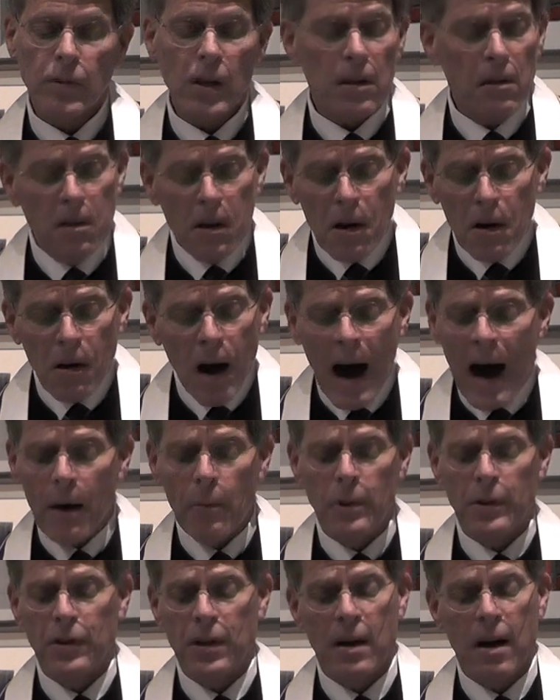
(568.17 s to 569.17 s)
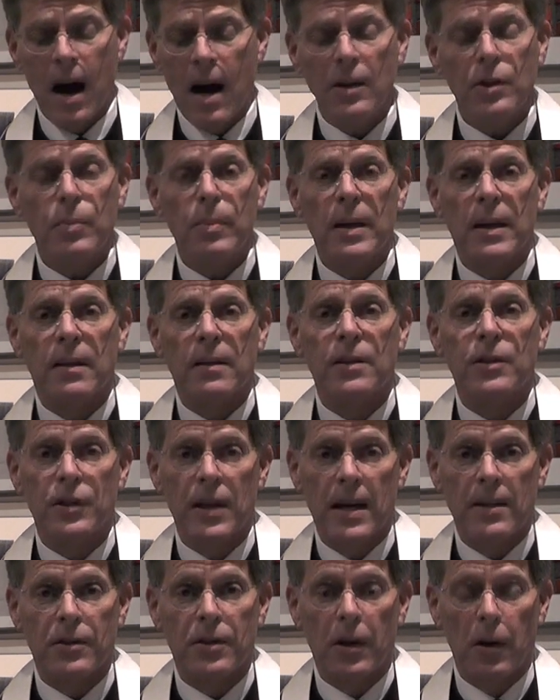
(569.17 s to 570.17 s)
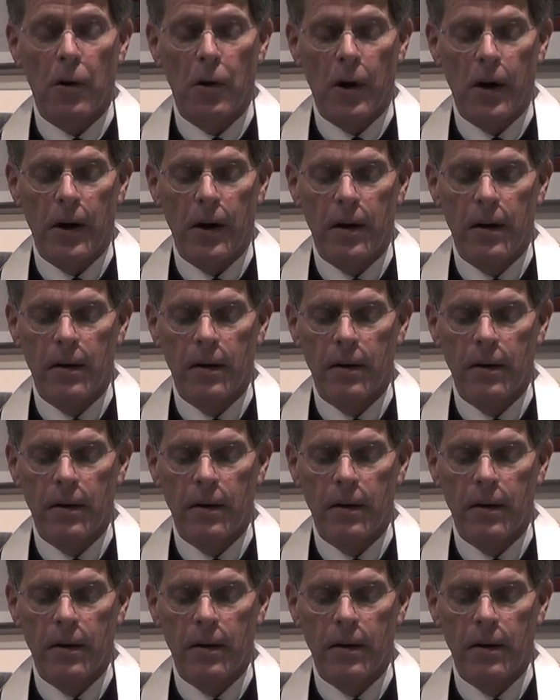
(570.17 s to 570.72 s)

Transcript: though I was their husband, says the Lord.